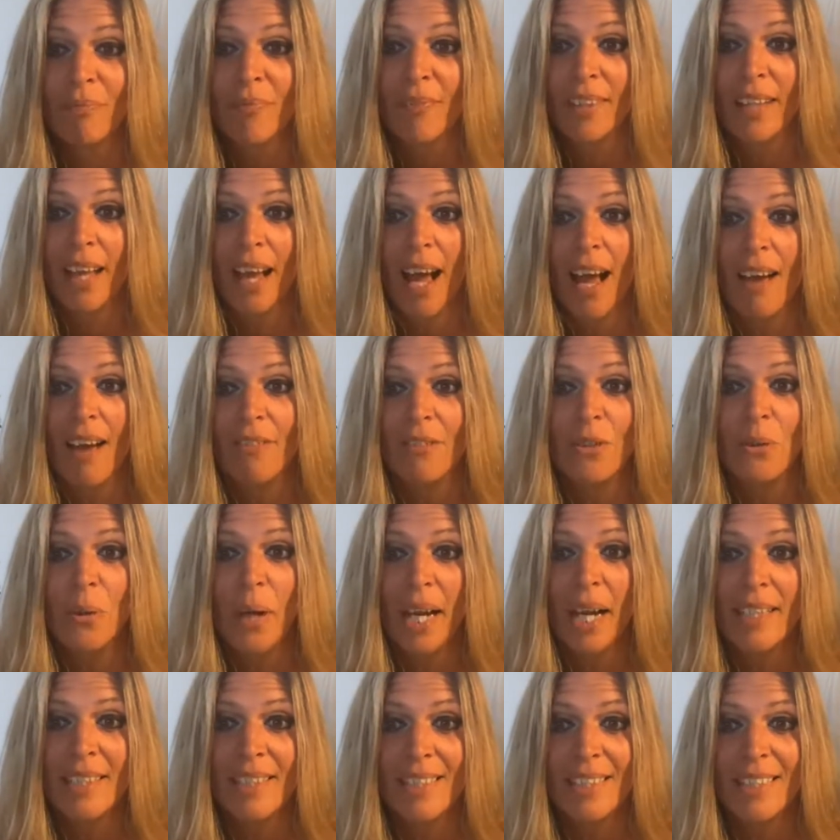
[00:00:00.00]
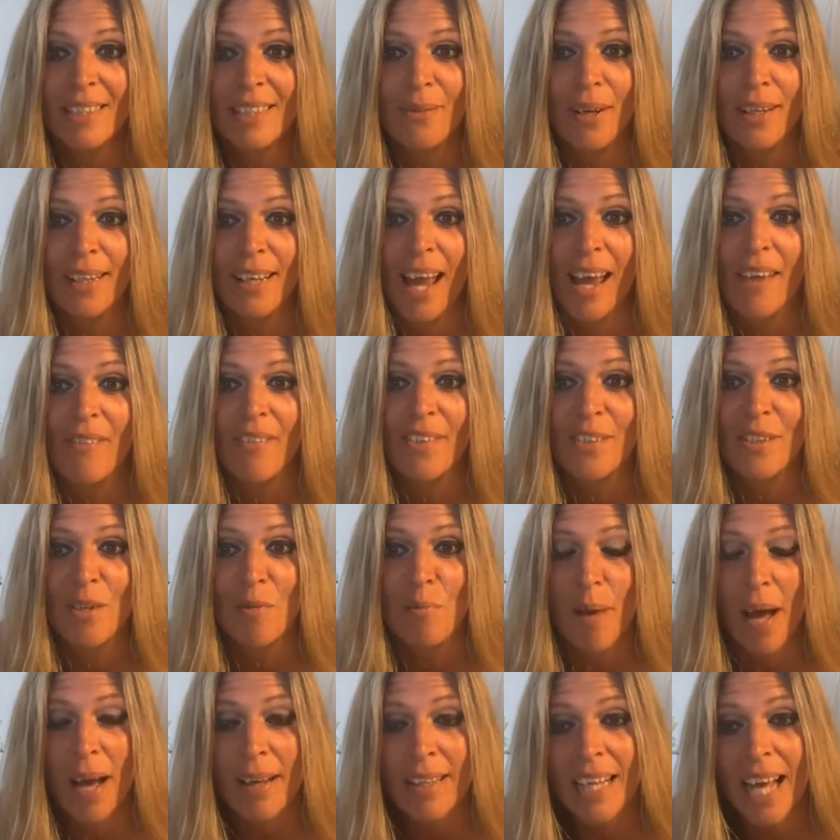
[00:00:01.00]
They have no idea what life is
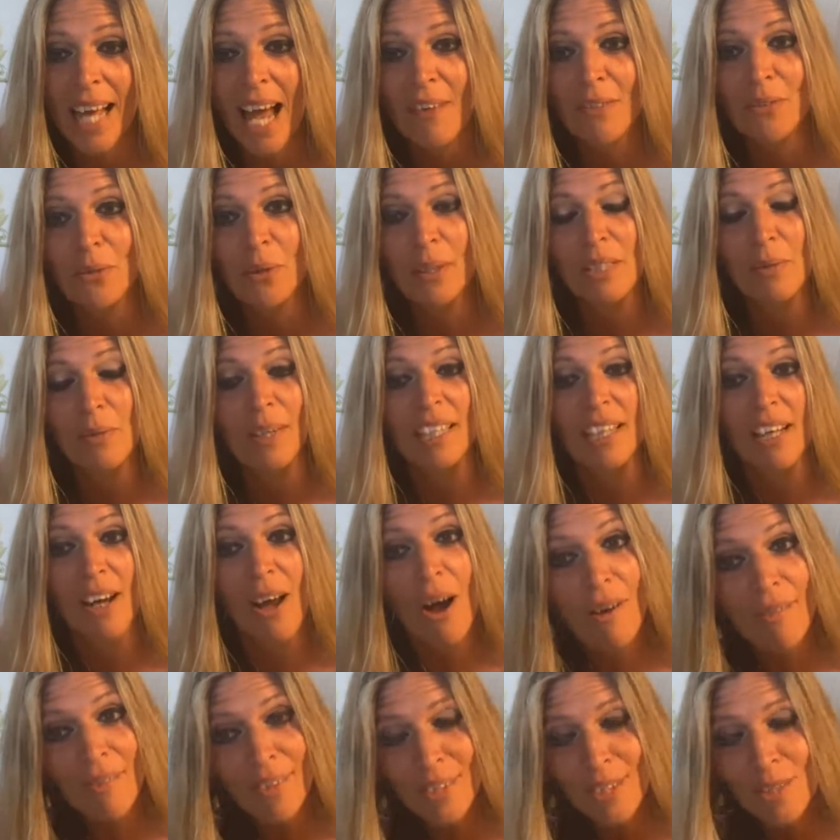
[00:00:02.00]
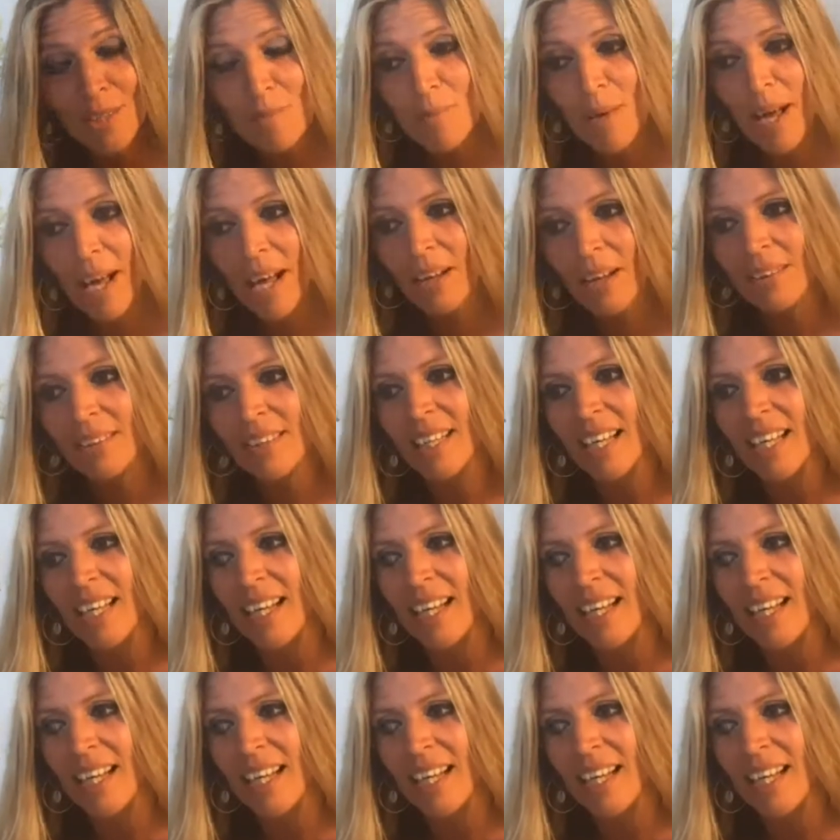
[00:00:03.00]
about. They have no idea what love is about.